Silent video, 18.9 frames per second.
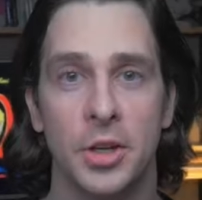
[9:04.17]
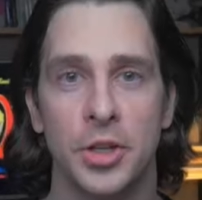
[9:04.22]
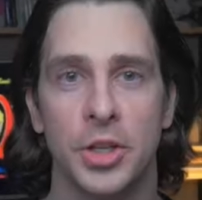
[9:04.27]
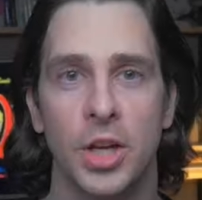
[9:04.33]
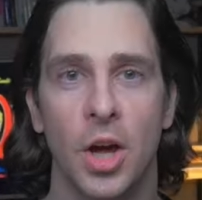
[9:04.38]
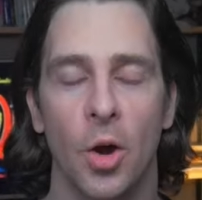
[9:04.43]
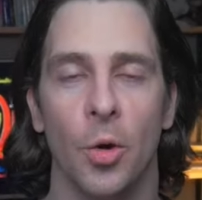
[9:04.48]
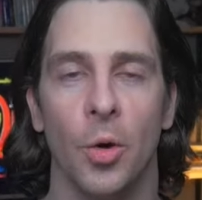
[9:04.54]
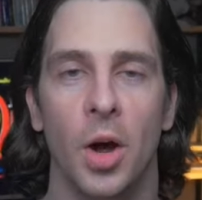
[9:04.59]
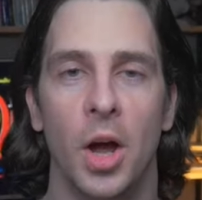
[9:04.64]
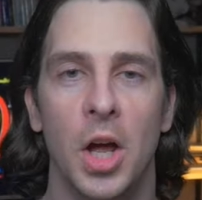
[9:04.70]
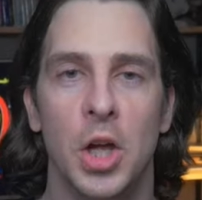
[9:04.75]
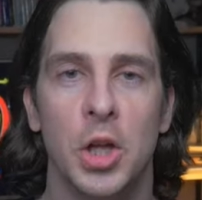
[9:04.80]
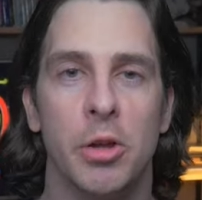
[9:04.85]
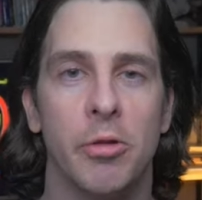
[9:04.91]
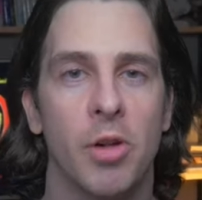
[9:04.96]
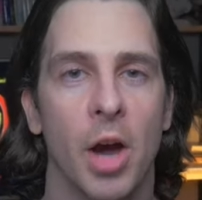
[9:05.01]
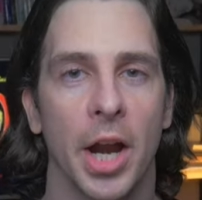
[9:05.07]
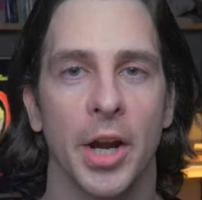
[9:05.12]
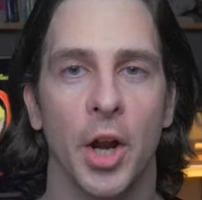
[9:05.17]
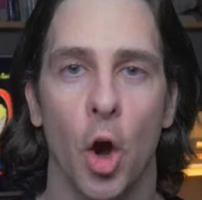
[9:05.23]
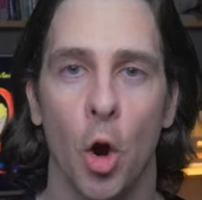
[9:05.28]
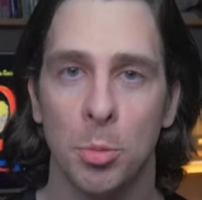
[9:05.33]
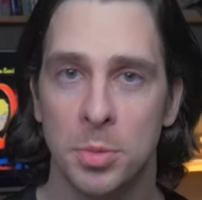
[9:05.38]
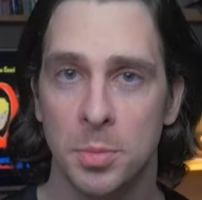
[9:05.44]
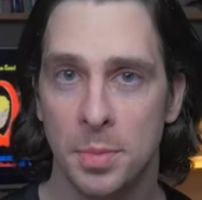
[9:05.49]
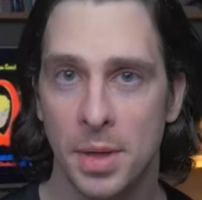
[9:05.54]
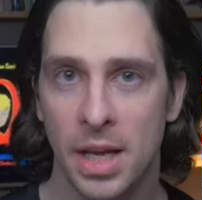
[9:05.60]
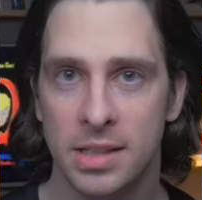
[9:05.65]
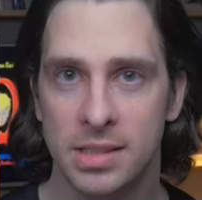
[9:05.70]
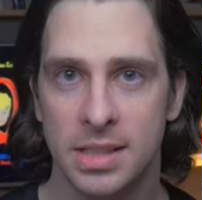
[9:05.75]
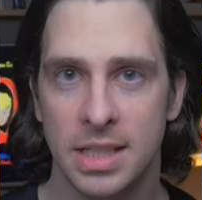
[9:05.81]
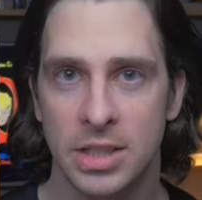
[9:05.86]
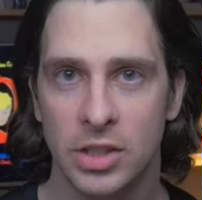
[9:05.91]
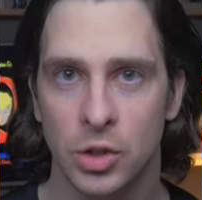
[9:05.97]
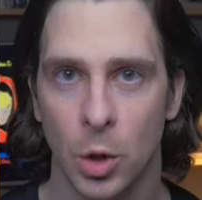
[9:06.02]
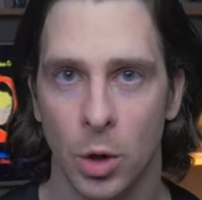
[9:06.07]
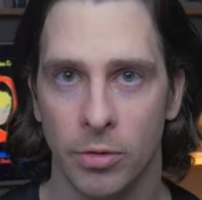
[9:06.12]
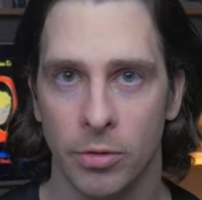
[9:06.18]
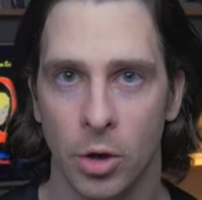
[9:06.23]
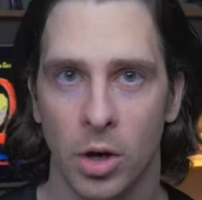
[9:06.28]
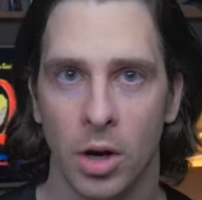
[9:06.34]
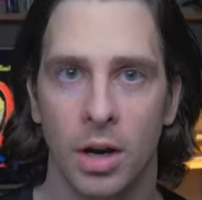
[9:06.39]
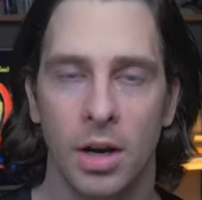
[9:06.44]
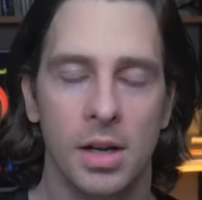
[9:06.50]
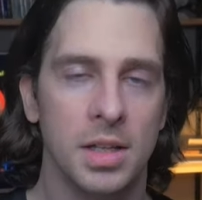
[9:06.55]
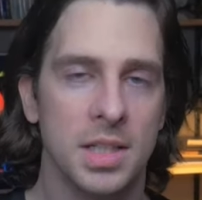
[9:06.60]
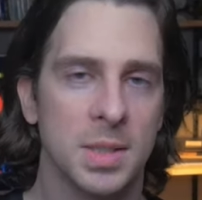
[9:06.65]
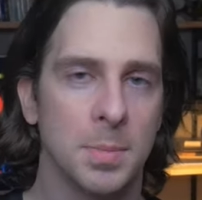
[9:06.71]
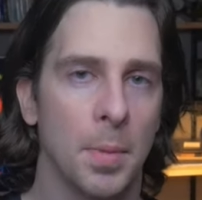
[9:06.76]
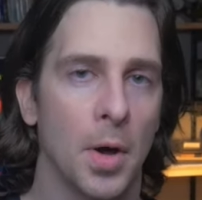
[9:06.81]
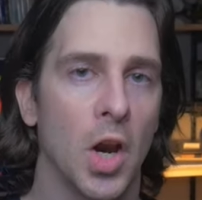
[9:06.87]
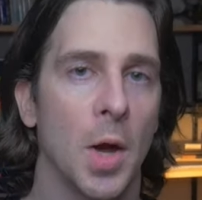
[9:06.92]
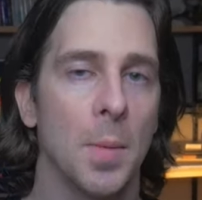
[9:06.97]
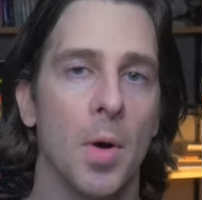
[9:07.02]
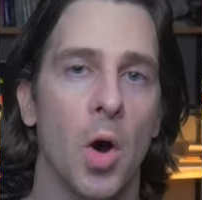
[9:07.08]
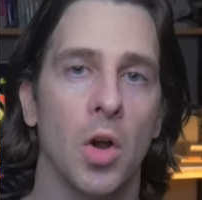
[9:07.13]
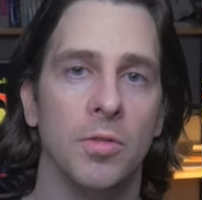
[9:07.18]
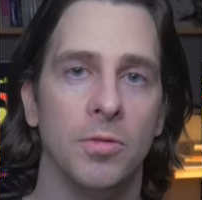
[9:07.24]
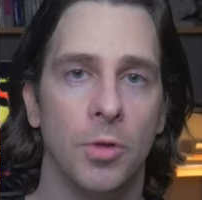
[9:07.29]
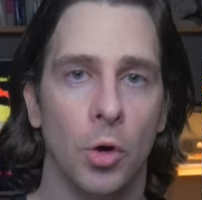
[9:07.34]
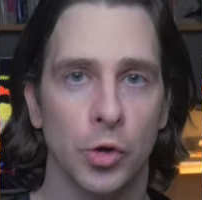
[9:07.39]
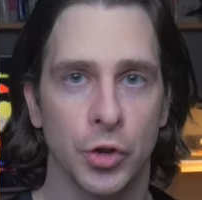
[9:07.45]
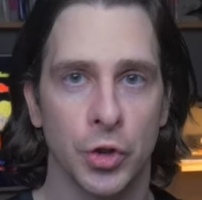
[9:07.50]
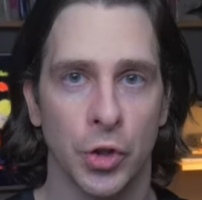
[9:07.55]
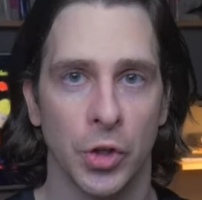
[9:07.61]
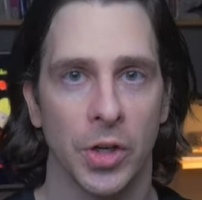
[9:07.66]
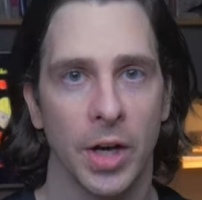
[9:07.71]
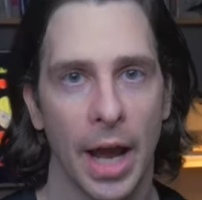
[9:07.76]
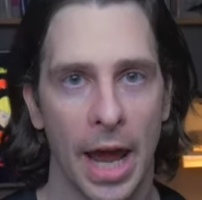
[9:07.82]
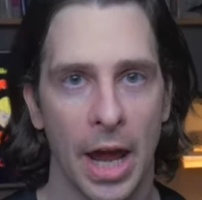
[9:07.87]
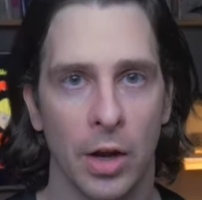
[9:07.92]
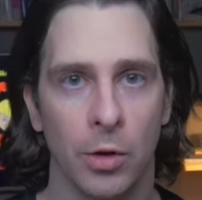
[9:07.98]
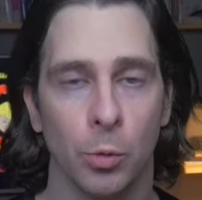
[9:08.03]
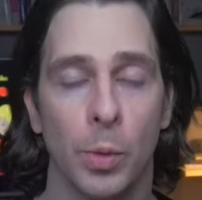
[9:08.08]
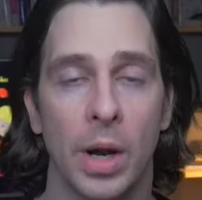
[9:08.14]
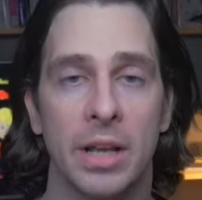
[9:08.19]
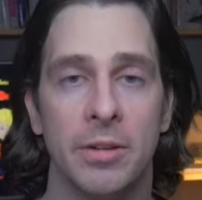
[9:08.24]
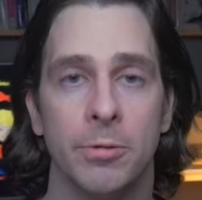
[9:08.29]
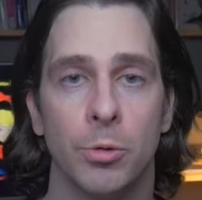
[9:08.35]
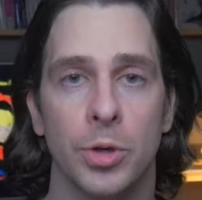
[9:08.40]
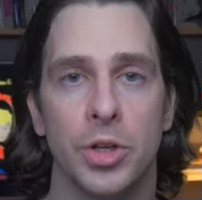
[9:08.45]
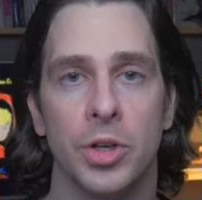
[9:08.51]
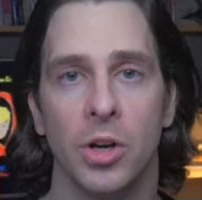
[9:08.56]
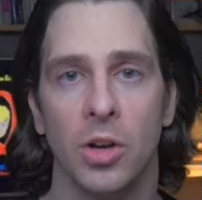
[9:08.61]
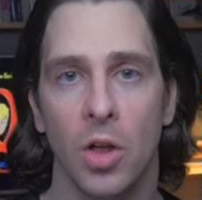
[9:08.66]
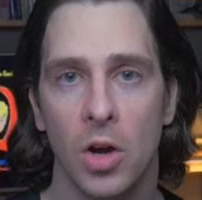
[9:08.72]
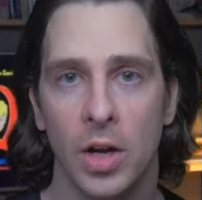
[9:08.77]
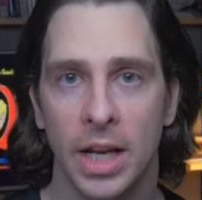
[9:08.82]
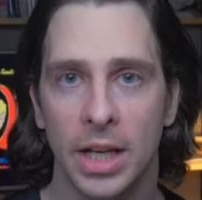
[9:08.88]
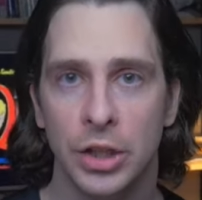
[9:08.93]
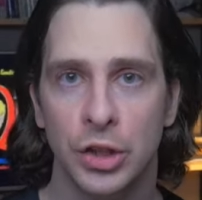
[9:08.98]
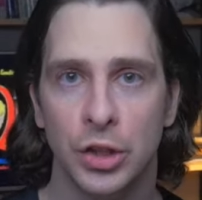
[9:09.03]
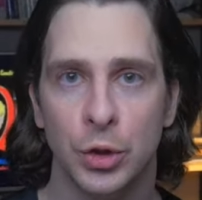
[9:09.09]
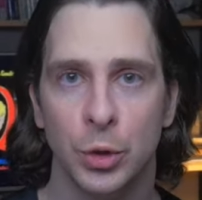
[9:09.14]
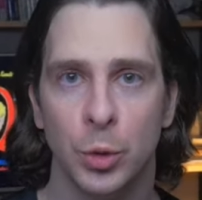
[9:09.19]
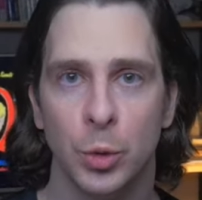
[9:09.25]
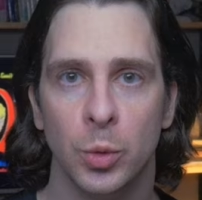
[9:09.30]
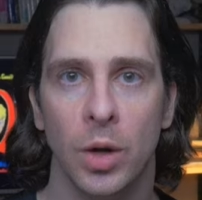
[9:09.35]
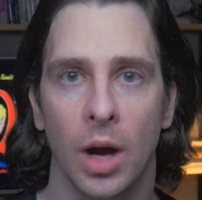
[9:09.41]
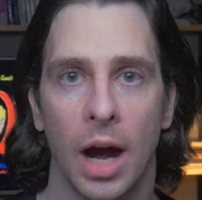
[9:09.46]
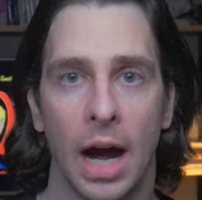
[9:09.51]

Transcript: there you go. You've got an OpenBSD server spun up on Vultr and ready for you to log into.